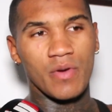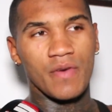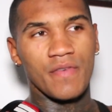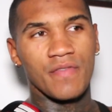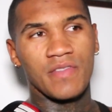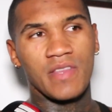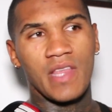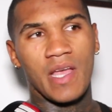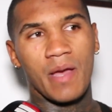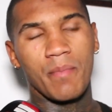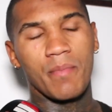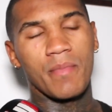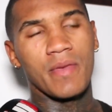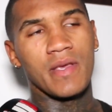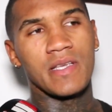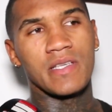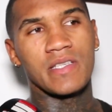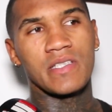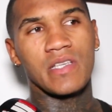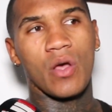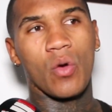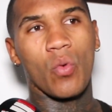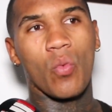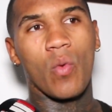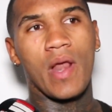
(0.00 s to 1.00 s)
have done me
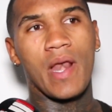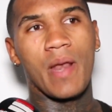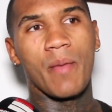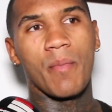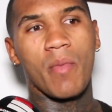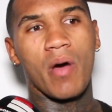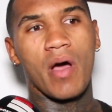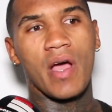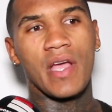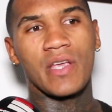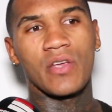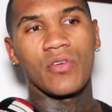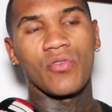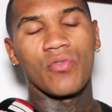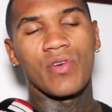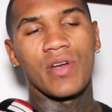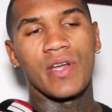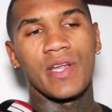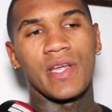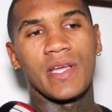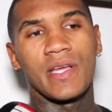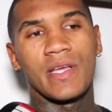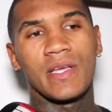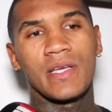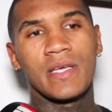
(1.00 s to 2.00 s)
so well in my
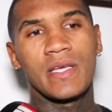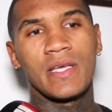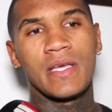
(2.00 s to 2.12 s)
career,